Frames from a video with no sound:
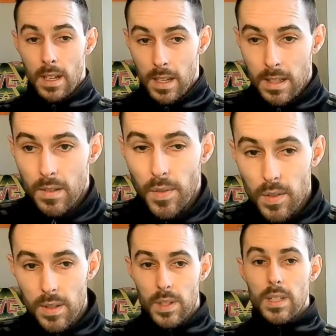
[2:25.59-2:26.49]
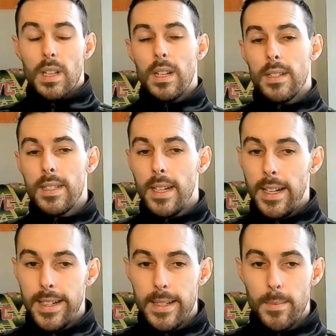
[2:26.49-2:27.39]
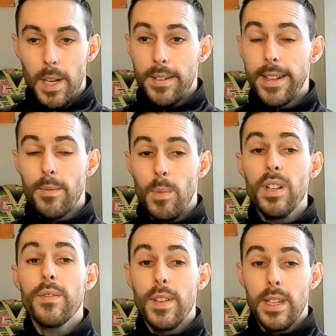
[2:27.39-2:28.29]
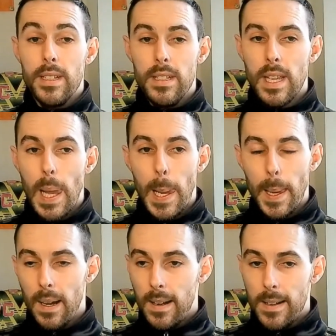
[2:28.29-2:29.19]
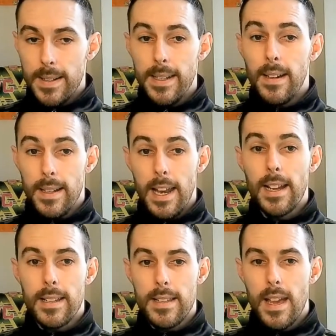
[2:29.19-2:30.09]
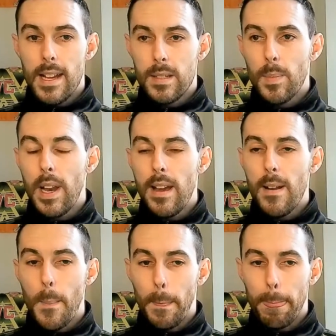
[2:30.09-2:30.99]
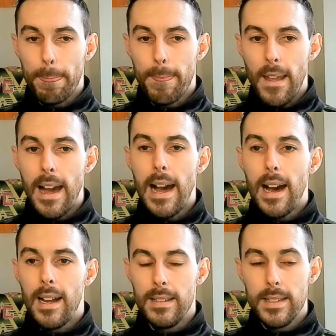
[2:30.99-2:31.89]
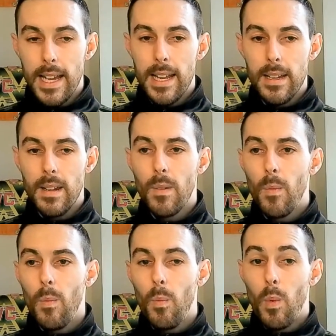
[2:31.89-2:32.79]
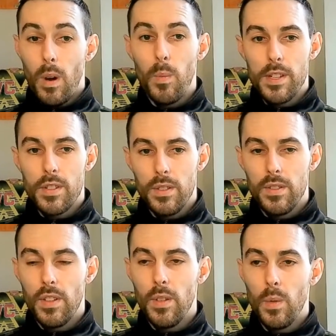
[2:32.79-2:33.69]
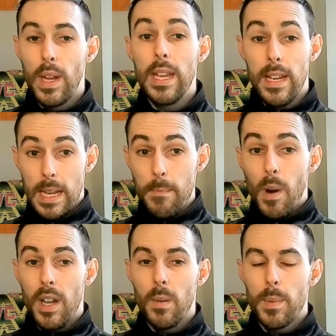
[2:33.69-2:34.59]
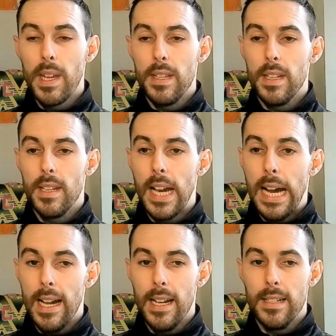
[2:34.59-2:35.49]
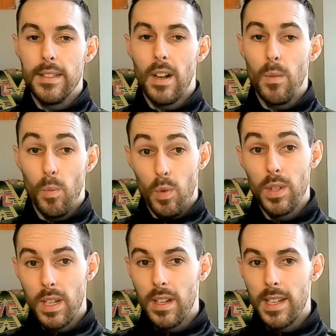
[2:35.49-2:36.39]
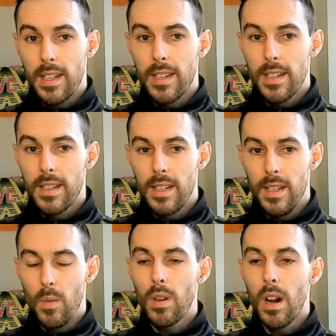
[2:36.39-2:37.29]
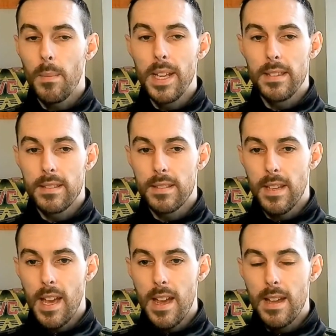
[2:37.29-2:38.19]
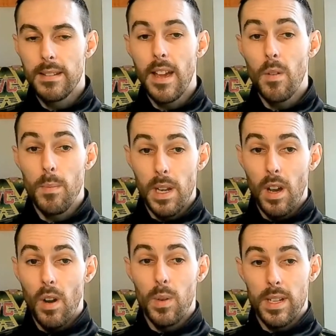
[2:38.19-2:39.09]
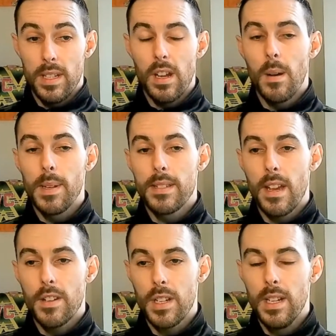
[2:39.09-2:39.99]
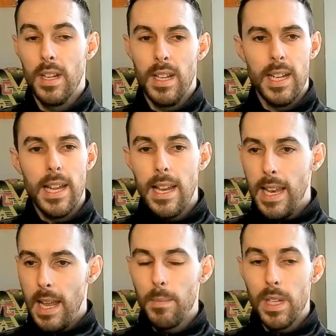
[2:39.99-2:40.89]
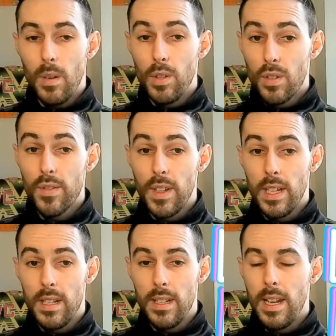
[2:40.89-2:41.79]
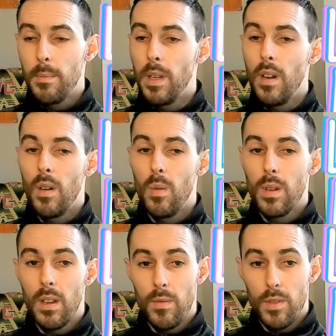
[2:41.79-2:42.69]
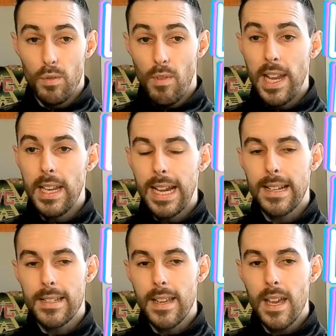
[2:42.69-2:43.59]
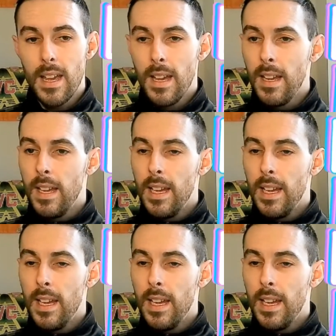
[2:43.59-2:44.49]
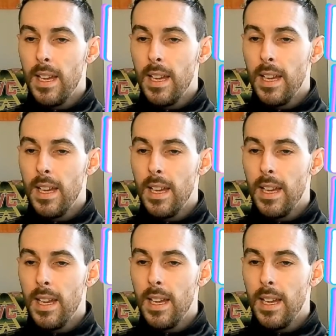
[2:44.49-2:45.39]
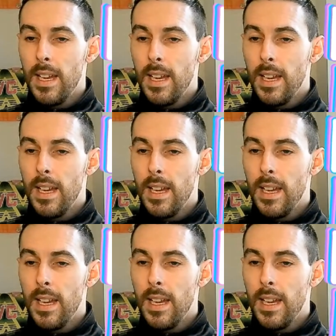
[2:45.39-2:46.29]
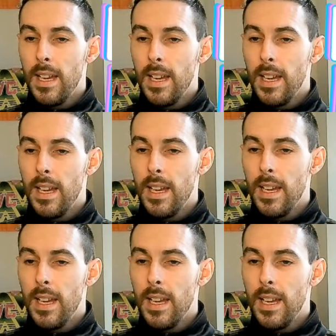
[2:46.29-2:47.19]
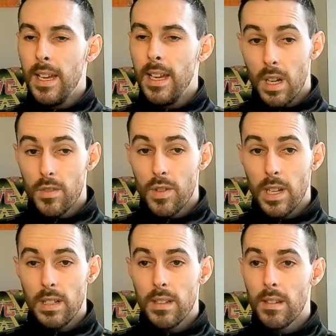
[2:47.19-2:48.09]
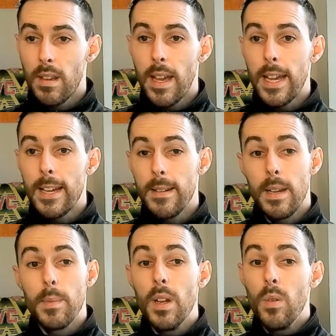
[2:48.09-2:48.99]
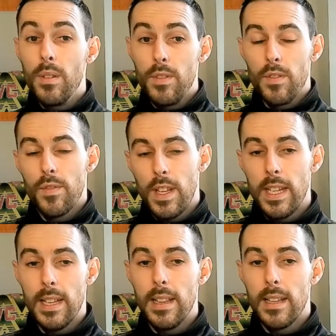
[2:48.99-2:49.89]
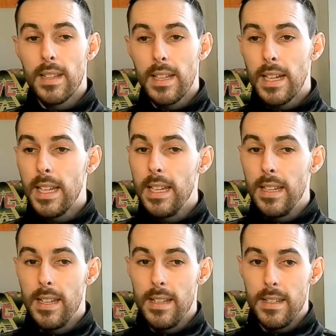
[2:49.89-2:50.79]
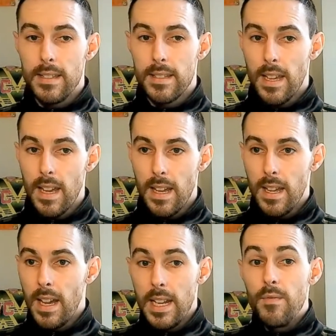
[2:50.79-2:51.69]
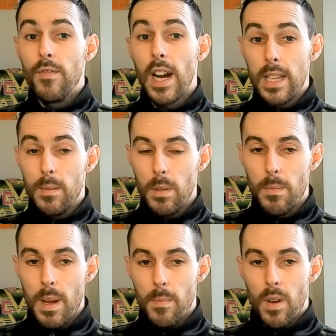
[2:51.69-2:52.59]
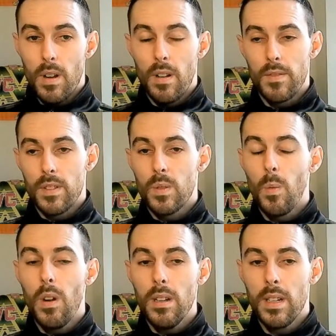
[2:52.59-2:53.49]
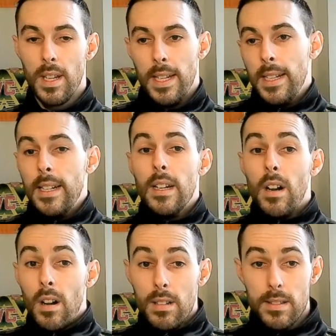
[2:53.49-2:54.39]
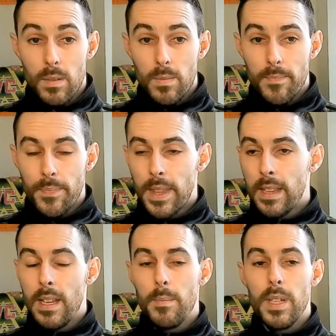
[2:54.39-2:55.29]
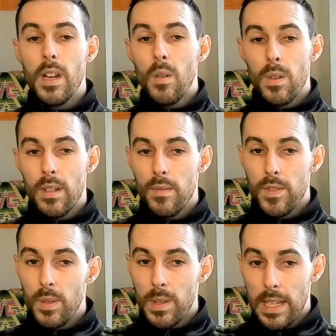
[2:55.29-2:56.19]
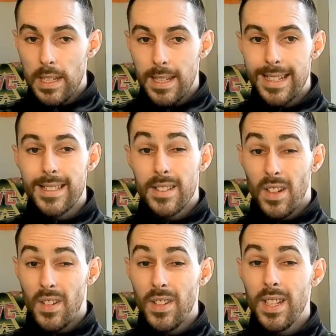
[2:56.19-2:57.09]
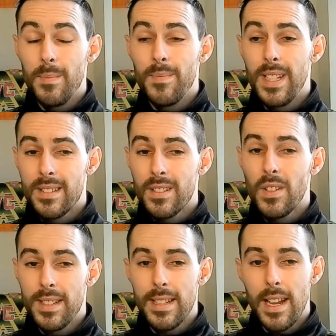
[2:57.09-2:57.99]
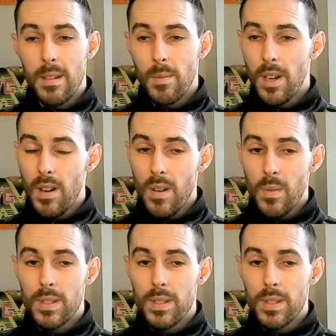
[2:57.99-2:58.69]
So first of all, I'm going to give my feeling on Lacazette as a player, and then what we should do in my opinion. And I would like comments down below in the comment section. Let me know your feeling. Let me know if you rate Lacazette. Let me know if you would hang on to him, give him a new contract. Let me know if you feel that he is an invaluable member of the squad. Also, let me know if you think it's time to let him go.